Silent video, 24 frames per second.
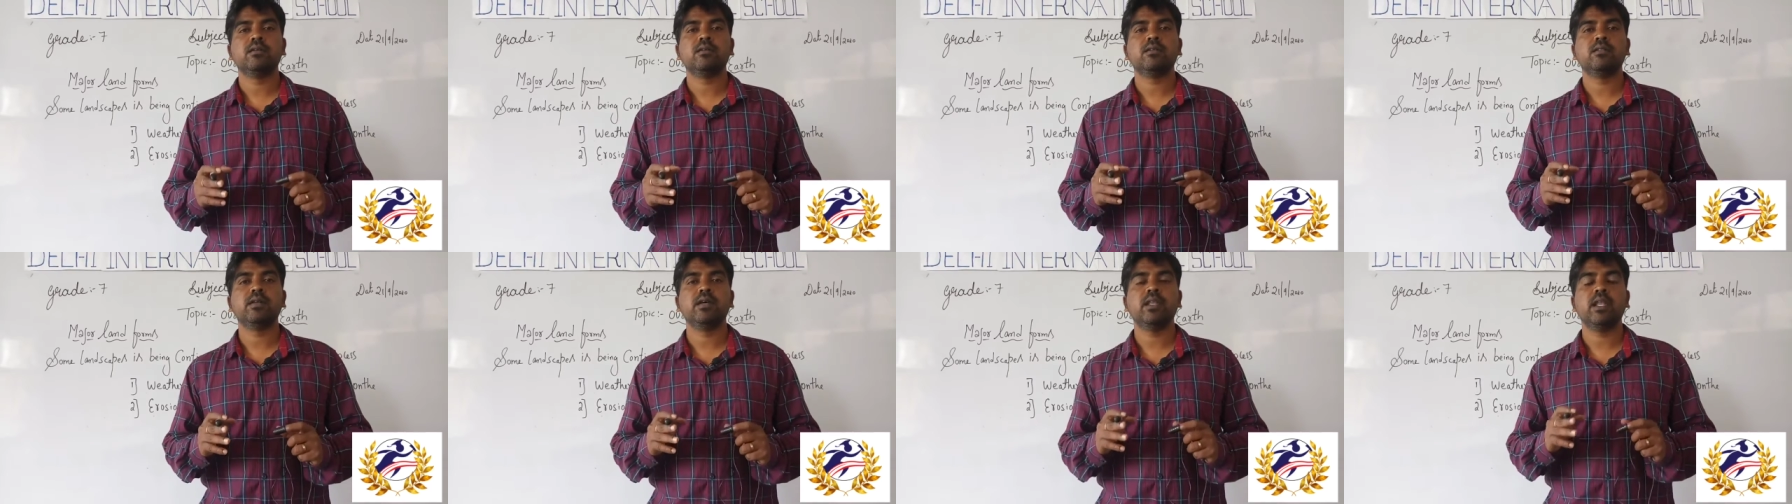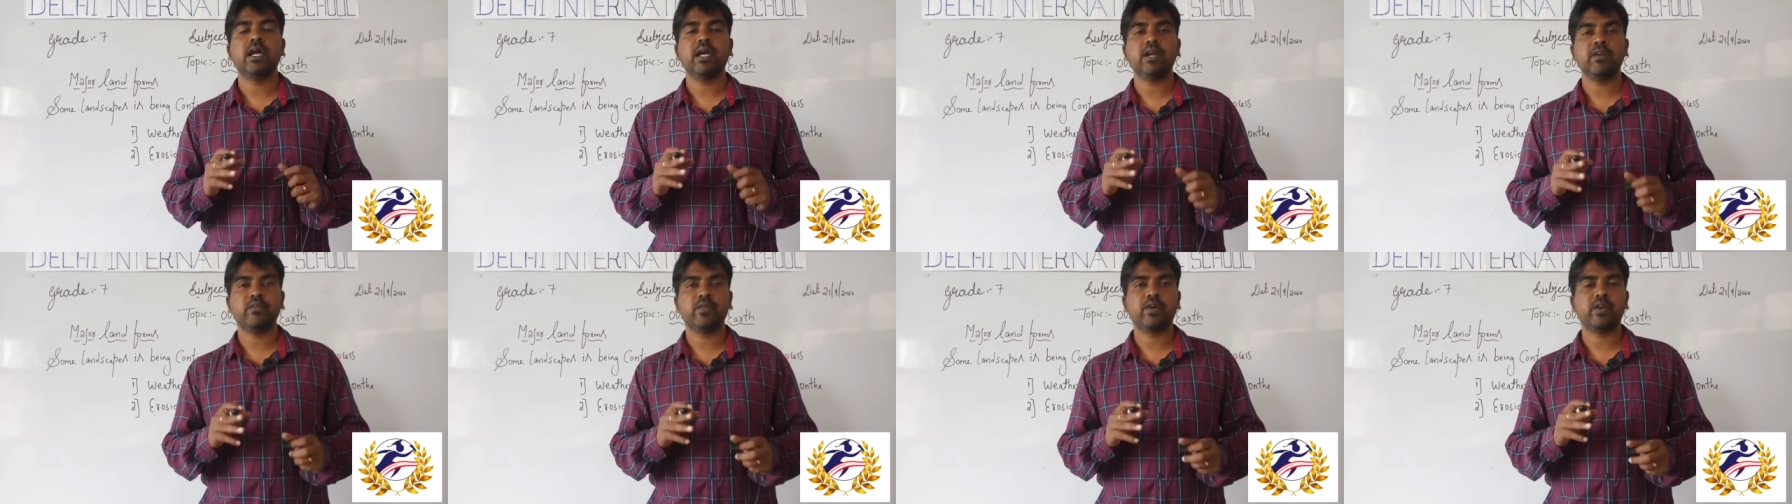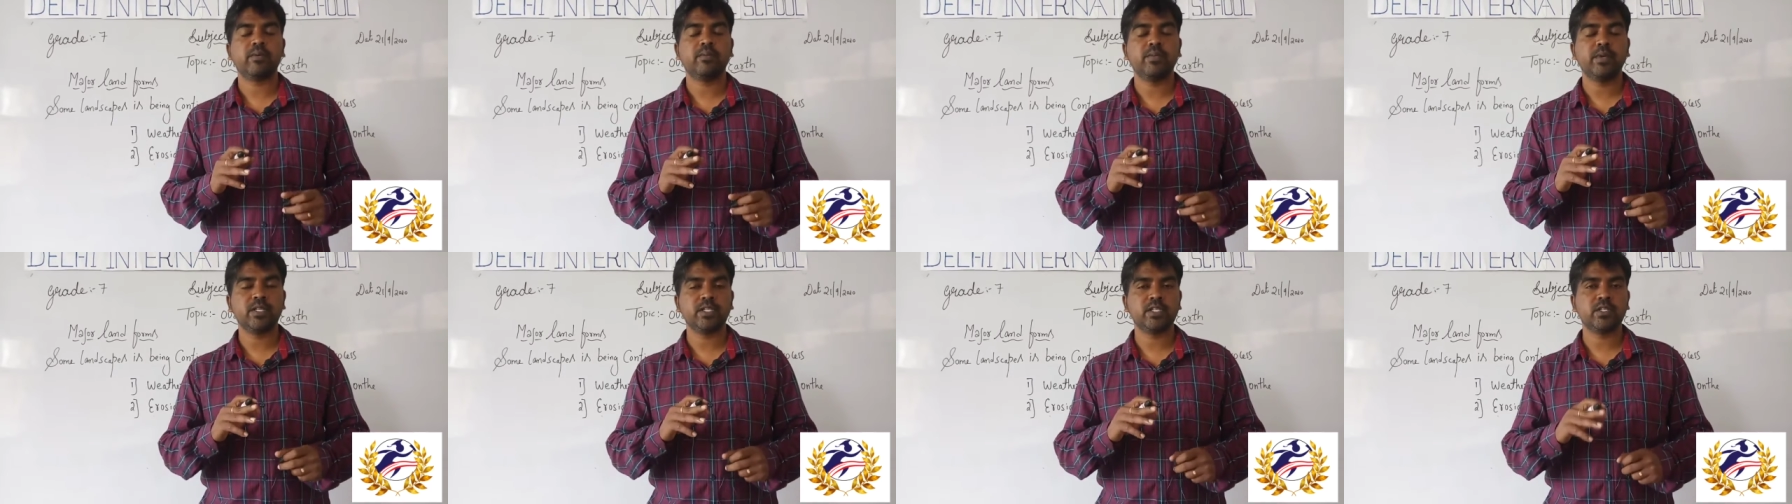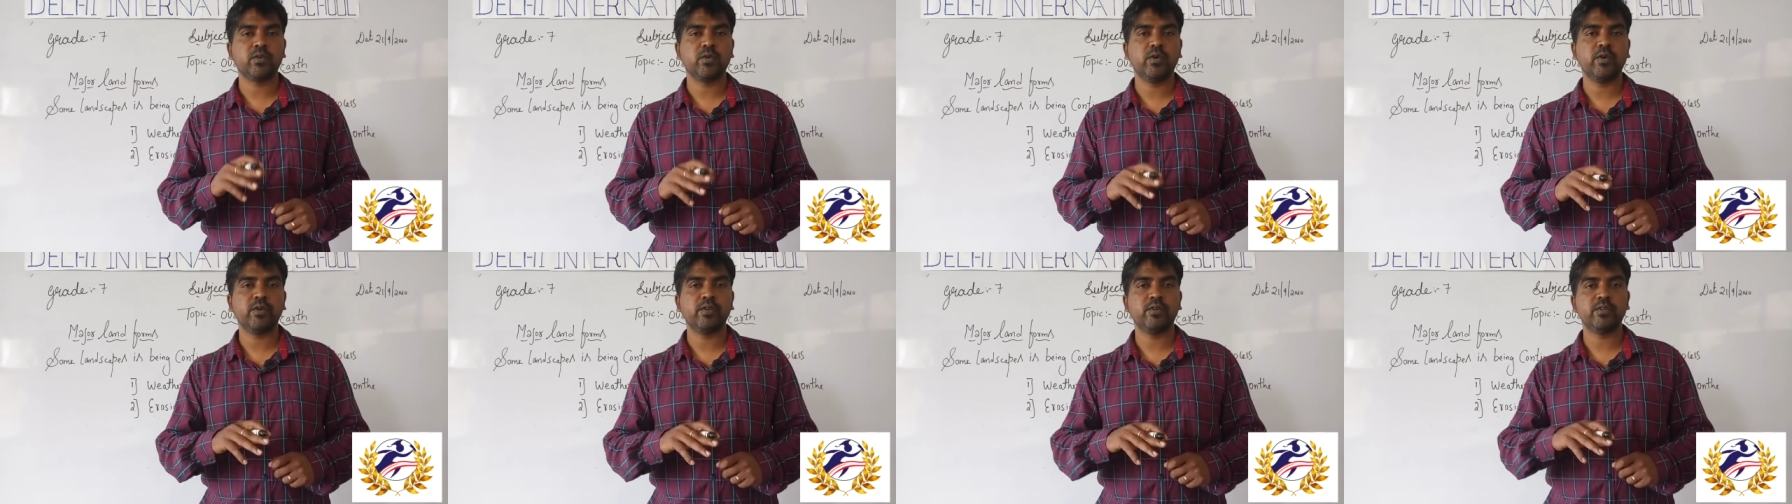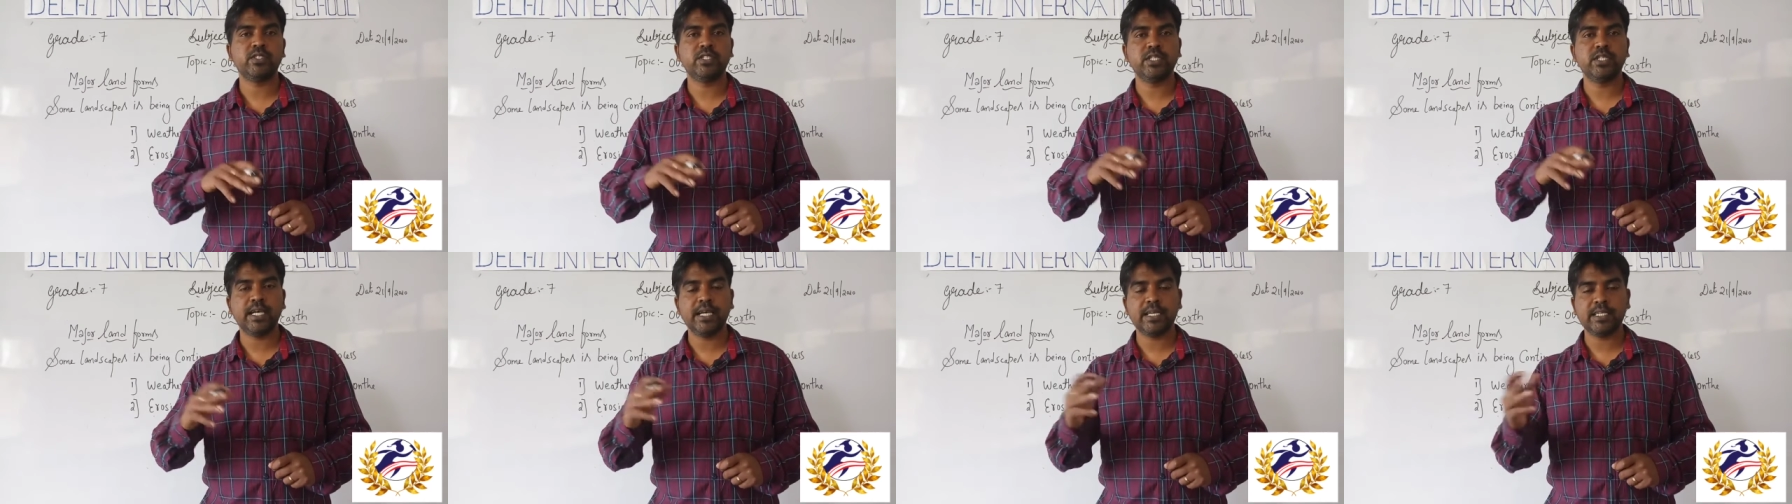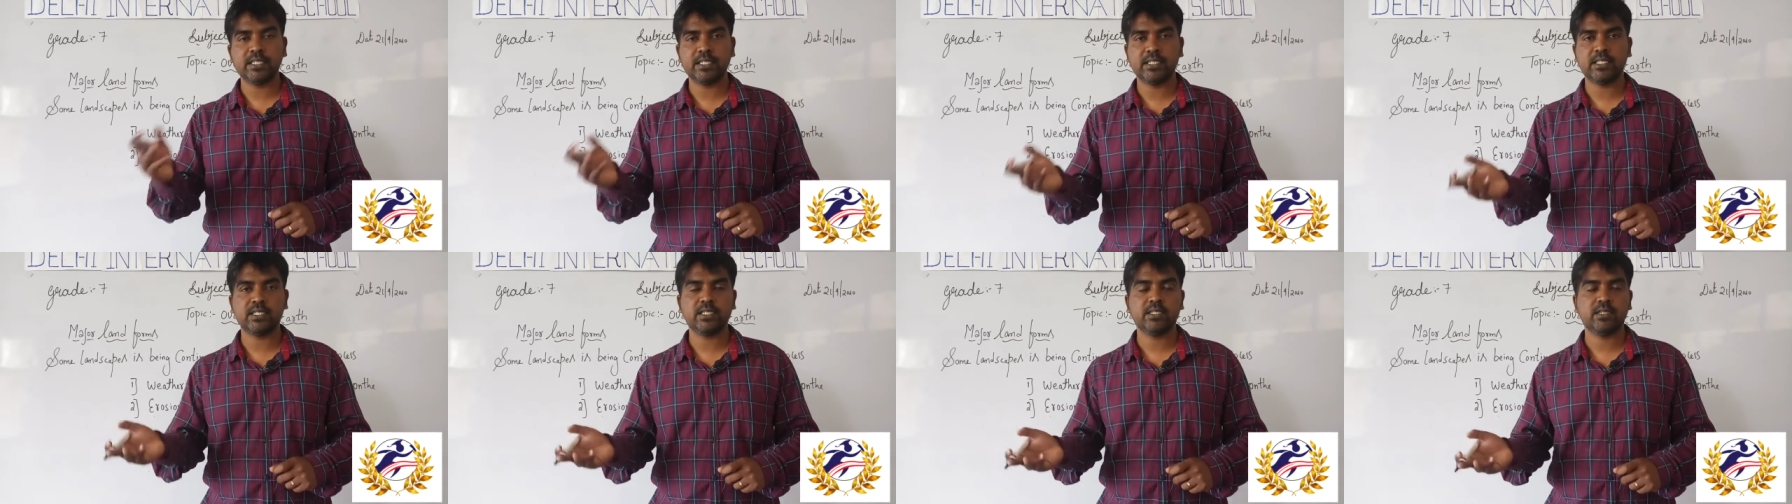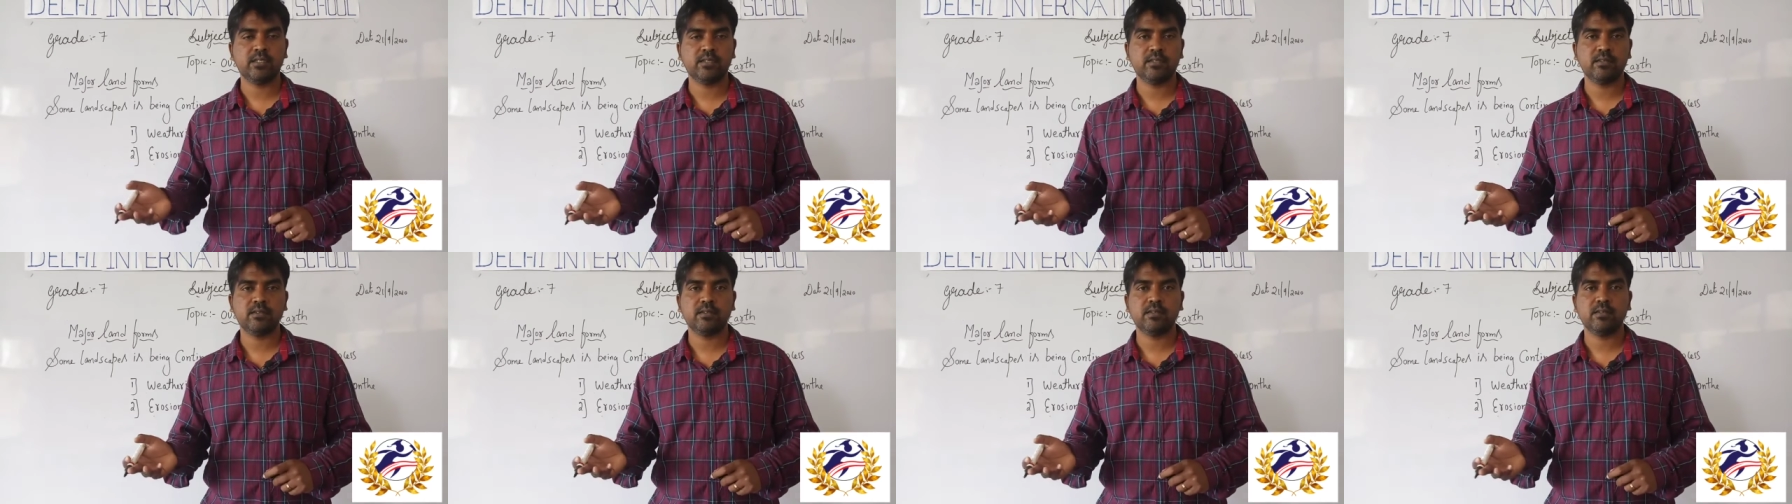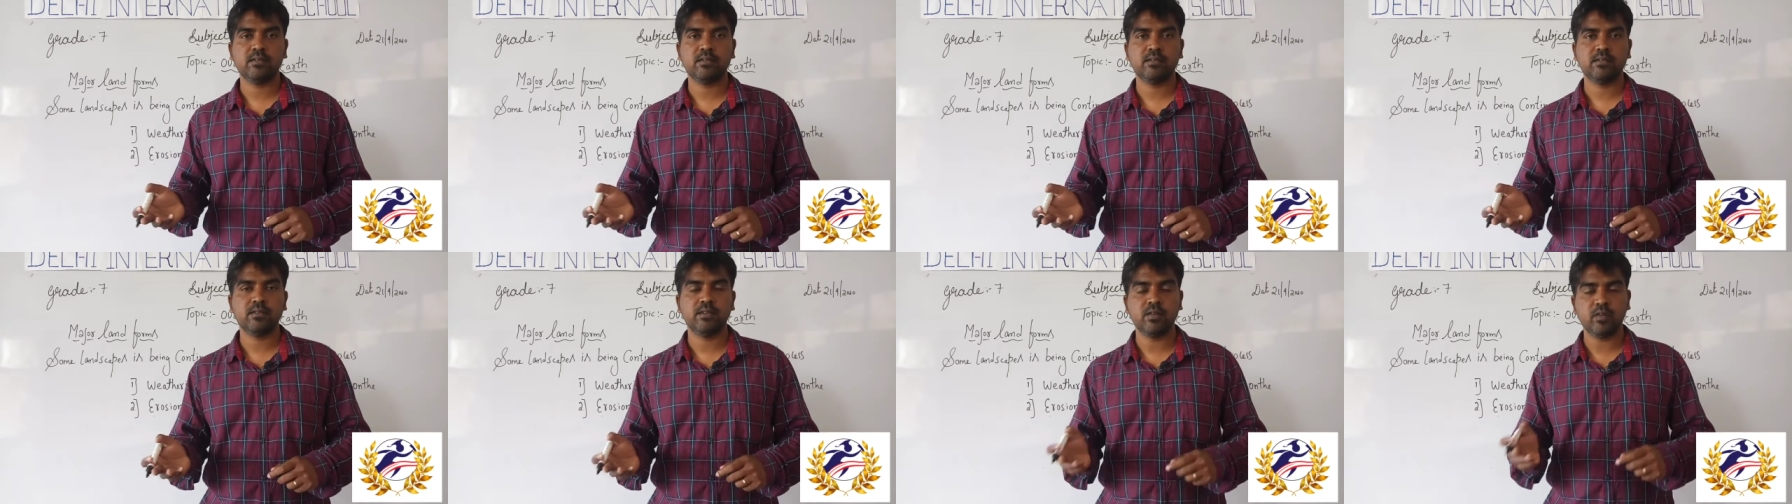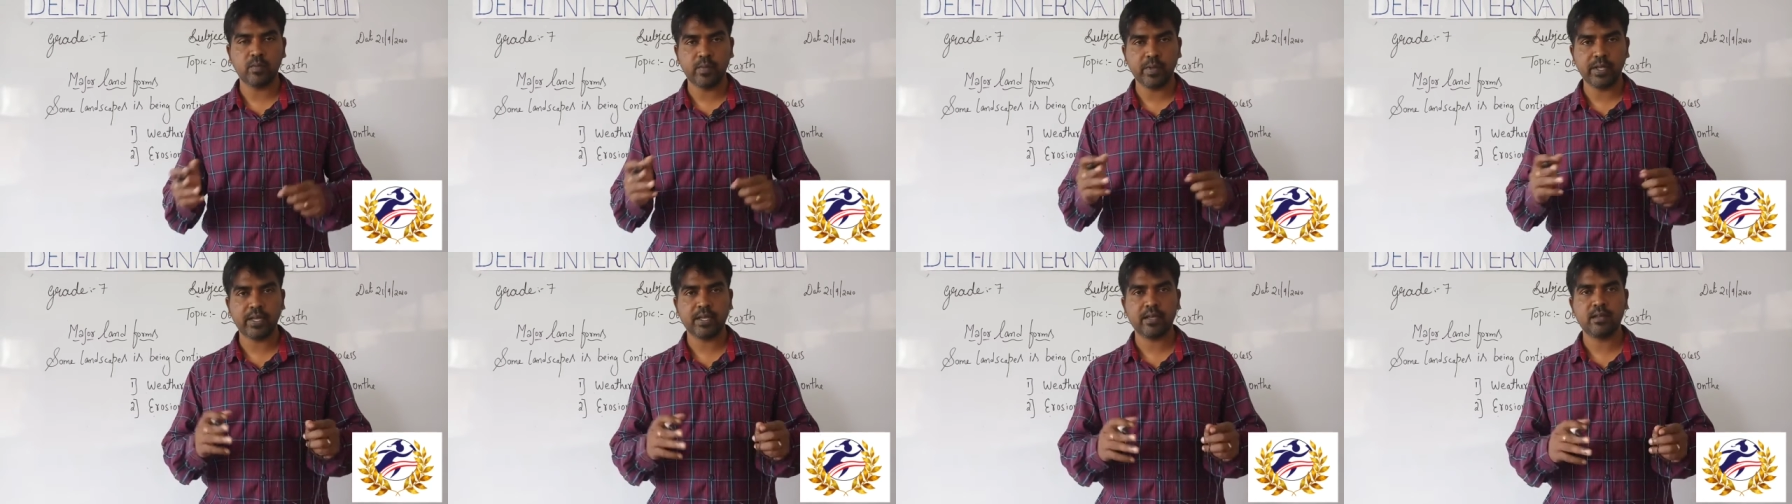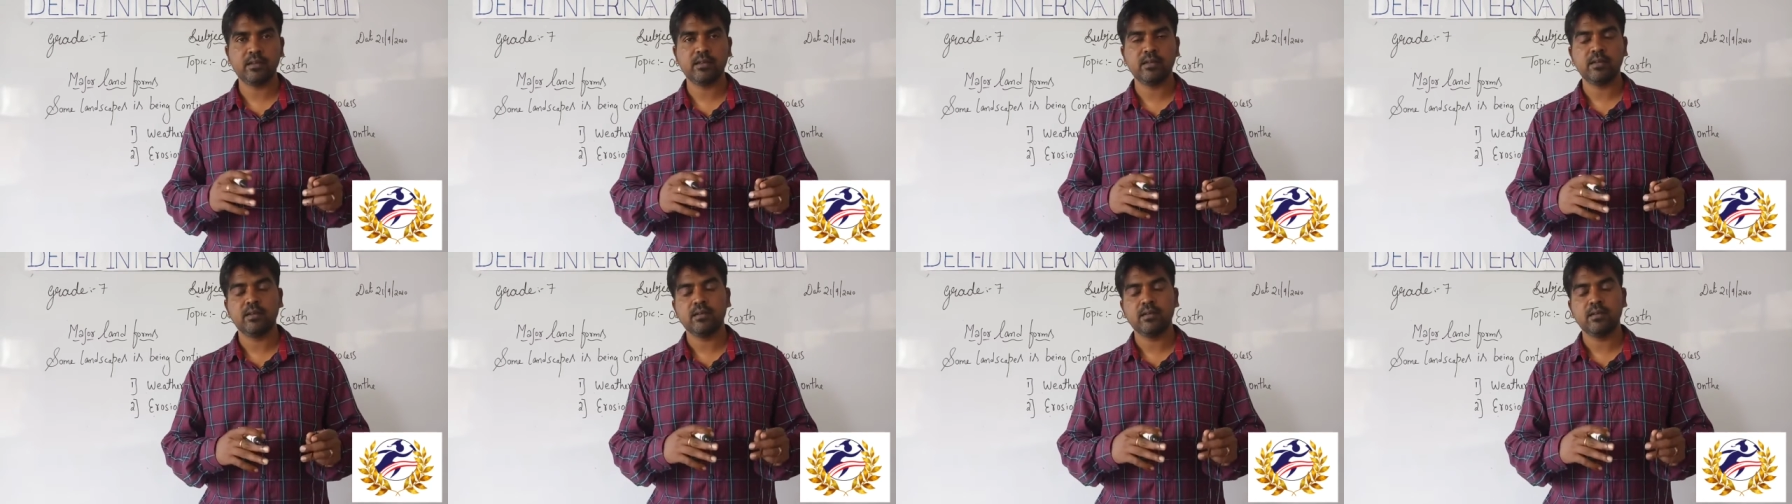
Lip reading: the landform is going to change. There will be a